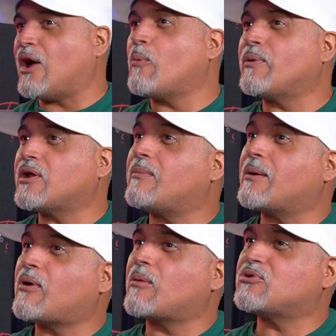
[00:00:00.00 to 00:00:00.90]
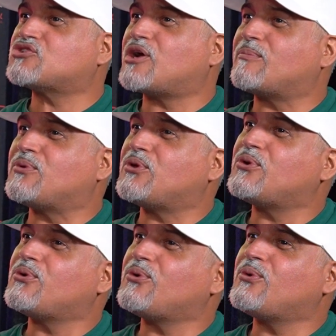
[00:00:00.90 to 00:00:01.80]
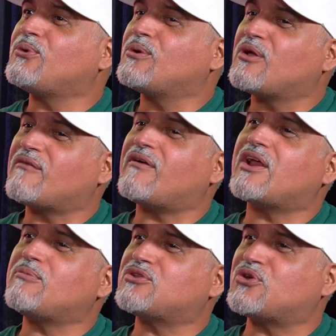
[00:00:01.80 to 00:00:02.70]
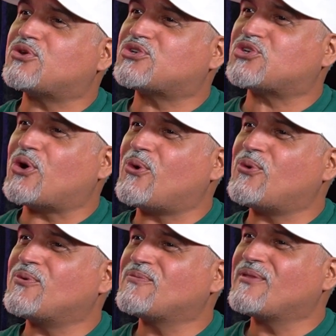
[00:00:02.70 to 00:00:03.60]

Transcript: I opened up my barbershop, you invited me to your show.